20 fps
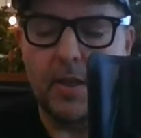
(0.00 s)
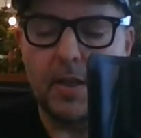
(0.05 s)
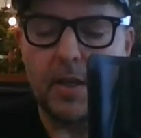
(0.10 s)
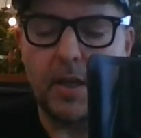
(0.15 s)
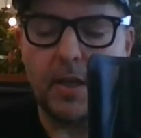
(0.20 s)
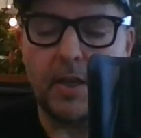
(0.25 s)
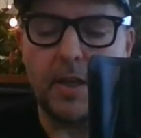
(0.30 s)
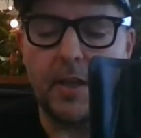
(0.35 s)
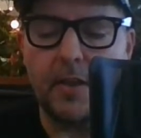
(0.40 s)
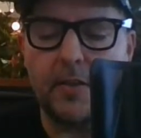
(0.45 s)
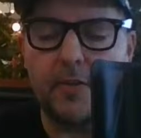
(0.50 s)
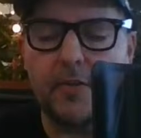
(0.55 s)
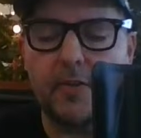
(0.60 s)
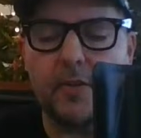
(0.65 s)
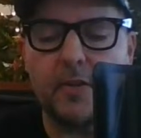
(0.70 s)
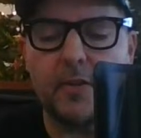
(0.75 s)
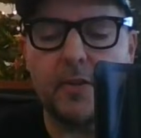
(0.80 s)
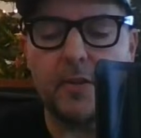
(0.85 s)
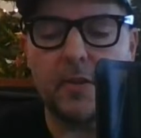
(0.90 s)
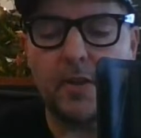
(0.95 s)
And it
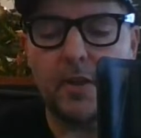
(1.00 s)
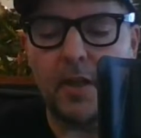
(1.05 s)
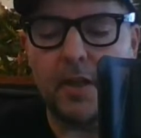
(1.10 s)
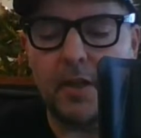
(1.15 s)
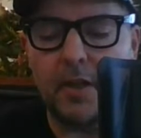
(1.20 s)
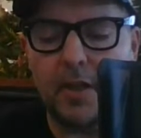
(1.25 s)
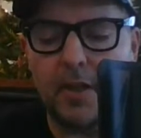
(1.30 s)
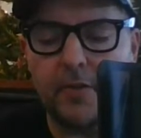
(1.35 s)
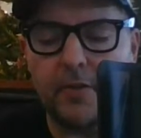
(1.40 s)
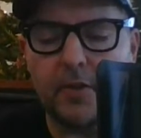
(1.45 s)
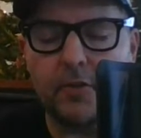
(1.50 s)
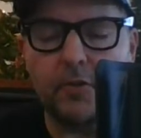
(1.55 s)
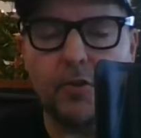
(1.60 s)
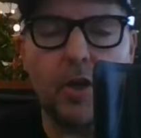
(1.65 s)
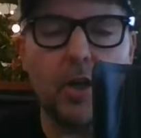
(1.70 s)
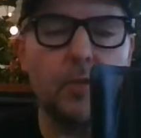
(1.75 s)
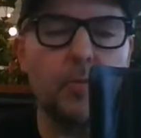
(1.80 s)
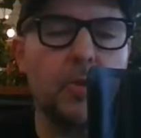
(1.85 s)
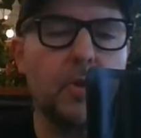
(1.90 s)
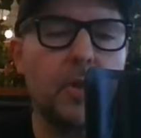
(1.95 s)
is, and it is
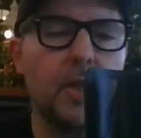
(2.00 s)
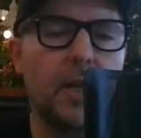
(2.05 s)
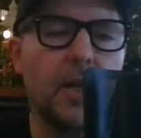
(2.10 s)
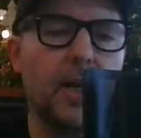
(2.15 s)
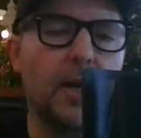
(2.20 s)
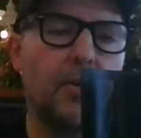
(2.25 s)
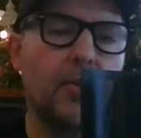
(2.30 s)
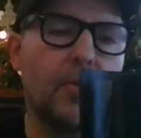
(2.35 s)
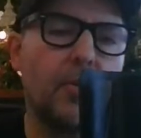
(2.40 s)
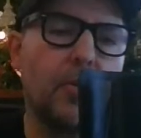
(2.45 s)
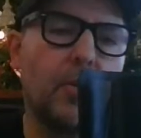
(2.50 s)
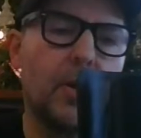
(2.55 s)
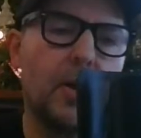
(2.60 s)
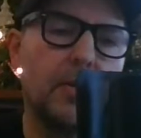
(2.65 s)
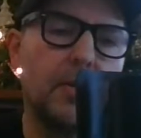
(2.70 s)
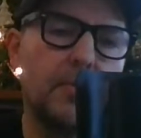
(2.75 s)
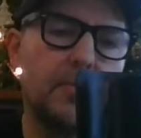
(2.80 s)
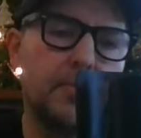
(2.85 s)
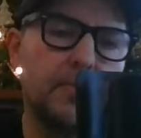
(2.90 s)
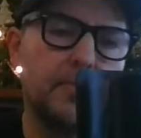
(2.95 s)
incredible how,
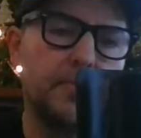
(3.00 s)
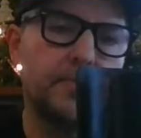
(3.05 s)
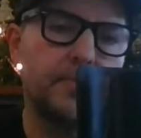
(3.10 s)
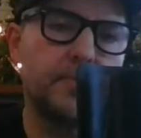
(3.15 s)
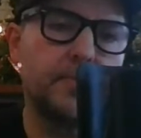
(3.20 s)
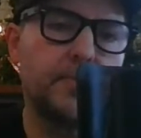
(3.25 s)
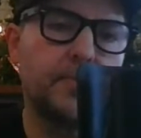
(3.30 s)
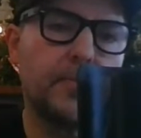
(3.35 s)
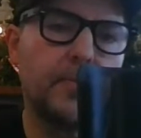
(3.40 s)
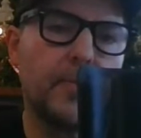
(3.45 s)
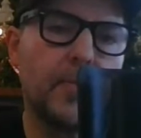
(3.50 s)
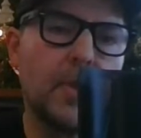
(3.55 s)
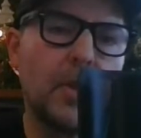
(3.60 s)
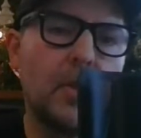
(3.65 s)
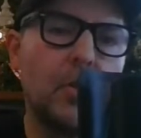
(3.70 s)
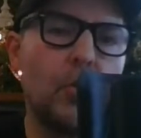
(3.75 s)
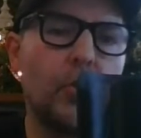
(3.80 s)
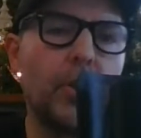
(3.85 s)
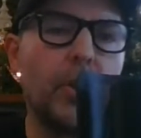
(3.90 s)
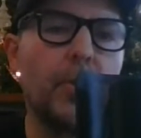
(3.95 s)
um,
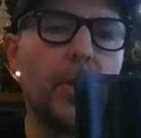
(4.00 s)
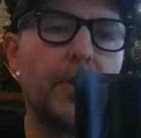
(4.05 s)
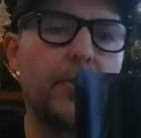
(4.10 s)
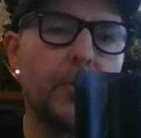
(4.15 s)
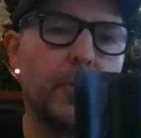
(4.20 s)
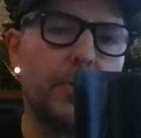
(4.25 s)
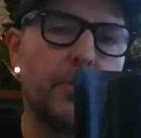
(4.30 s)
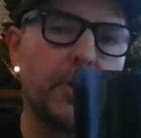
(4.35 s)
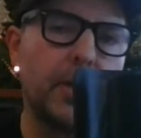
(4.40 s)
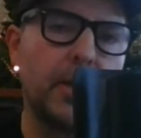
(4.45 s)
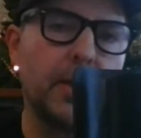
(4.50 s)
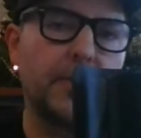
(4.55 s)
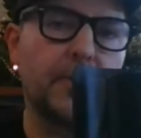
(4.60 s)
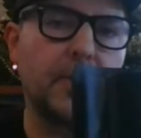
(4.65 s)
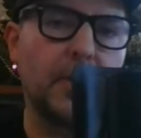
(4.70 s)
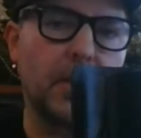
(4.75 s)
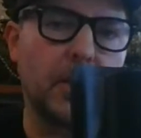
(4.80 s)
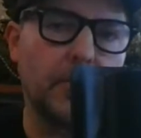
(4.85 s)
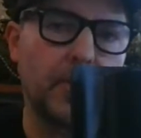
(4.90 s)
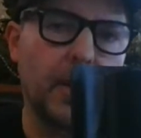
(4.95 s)
although we have to be
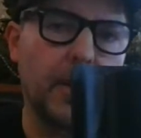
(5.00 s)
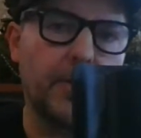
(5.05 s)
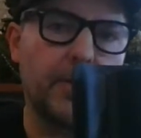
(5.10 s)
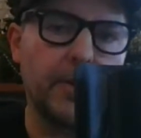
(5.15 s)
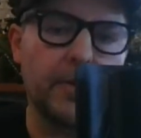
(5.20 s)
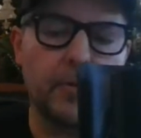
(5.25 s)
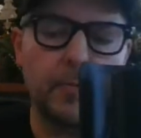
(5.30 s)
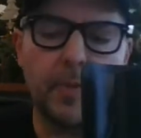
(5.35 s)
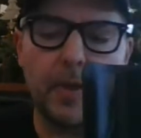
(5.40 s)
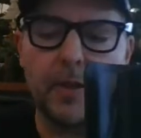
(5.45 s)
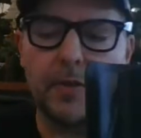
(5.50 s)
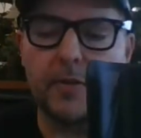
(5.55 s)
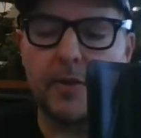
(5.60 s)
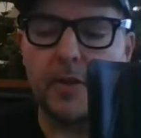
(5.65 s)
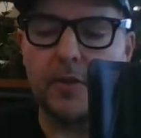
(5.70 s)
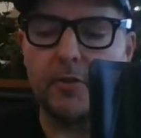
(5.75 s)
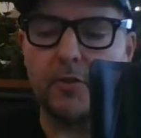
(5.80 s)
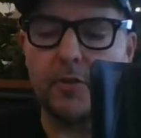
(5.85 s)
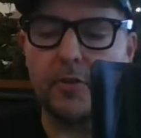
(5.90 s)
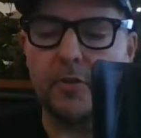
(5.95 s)
realistic about our
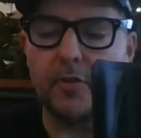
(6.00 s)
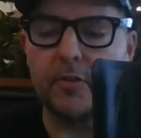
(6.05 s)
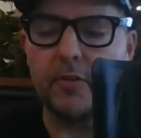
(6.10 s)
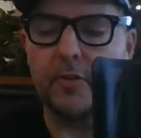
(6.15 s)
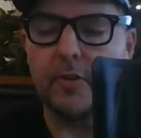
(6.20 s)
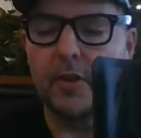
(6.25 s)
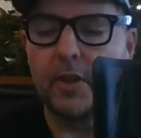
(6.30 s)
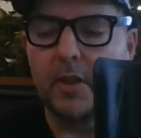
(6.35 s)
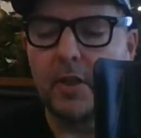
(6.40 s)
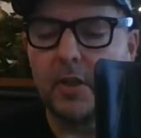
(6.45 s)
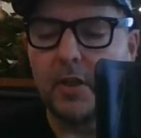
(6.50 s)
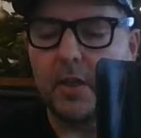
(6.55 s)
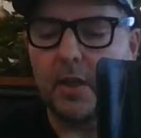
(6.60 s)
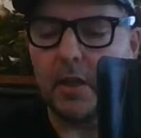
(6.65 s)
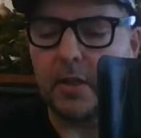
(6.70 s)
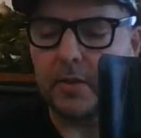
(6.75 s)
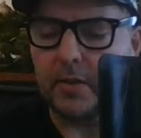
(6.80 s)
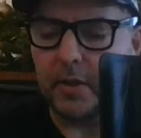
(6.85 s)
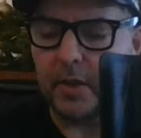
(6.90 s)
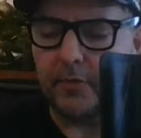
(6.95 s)
expectations.
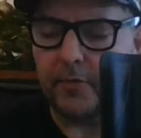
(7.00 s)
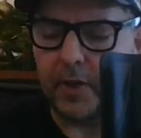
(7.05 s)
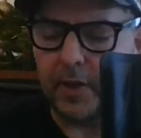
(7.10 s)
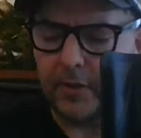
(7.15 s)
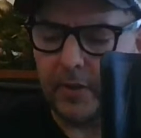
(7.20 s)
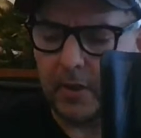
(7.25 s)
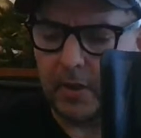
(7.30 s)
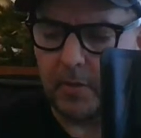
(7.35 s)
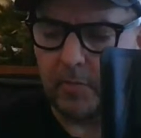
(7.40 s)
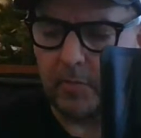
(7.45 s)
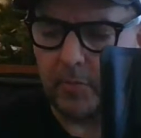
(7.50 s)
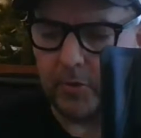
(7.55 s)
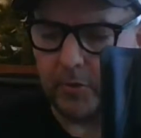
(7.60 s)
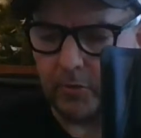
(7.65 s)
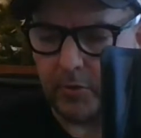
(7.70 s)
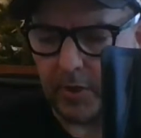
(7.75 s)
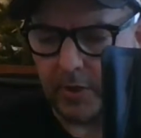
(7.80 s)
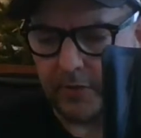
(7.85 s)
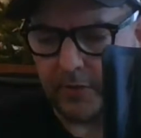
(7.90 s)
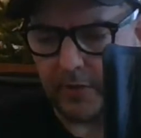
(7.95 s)
I, I ran the numbers
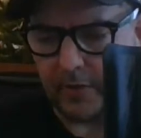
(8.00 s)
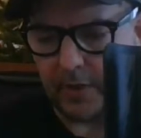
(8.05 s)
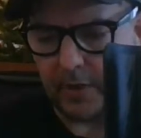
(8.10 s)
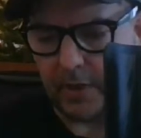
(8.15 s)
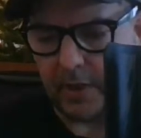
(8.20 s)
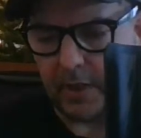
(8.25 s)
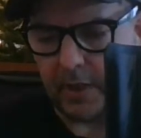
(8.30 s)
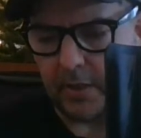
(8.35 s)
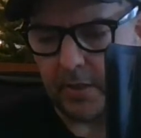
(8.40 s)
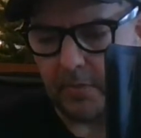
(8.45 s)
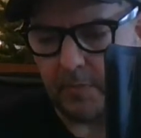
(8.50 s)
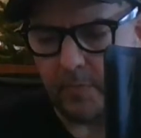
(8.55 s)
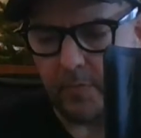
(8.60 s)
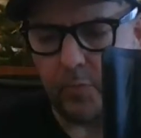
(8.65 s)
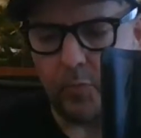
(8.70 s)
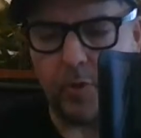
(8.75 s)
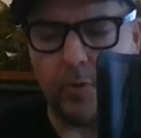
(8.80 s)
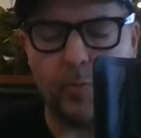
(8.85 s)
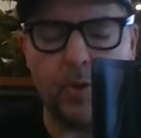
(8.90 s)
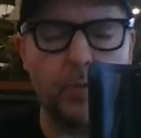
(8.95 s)
recently
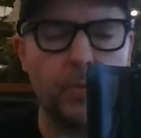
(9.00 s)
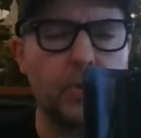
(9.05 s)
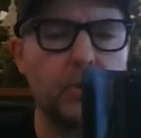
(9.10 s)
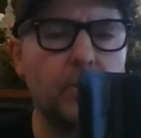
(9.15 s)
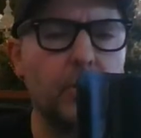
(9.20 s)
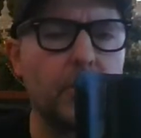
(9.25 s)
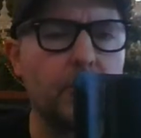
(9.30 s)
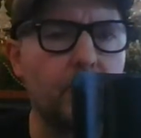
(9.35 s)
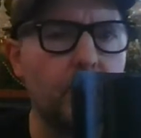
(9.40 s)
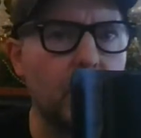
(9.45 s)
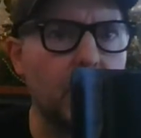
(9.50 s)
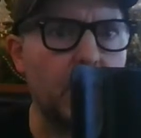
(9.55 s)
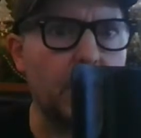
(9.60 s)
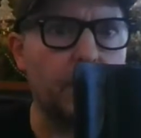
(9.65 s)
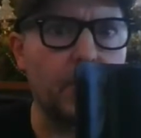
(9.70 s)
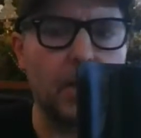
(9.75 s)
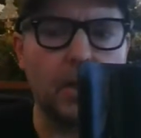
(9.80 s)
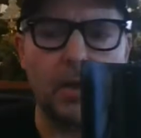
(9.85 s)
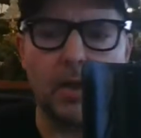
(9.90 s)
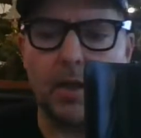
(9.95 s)
when we were doing really
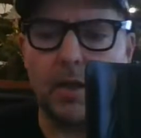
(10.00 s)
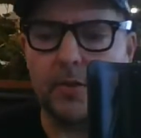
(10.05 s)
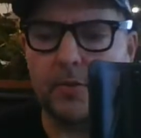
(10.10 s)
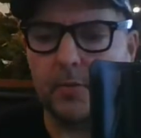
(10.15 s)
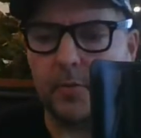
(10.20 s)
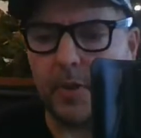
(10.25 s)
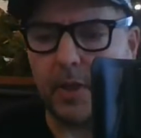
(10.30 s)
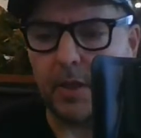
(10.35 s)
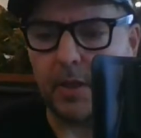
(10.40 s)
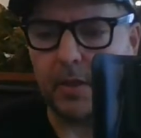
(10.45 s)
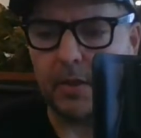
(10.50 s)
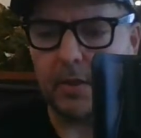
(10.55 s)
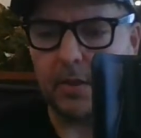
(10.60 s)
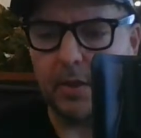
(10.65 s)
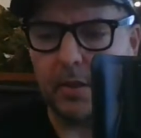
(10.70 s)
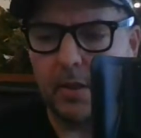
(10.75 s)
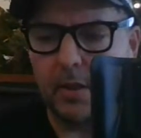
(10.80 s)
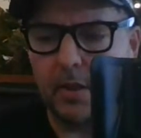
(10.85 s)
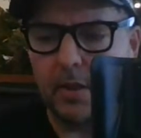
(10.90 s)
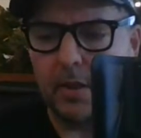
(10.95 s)
well last week,
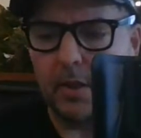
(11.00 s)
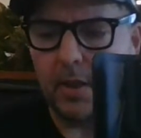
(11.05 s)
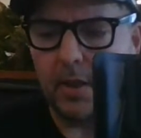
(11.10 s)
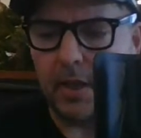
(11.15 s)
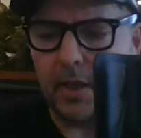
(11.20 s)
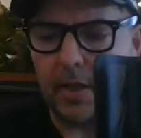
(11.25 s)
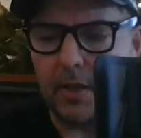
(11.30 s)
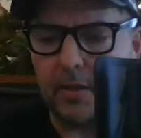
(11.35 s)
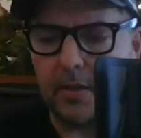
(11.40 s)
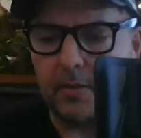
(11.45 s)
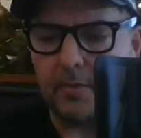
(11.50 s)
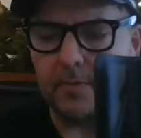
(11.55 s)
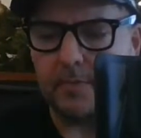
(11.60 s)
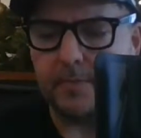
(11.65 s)
and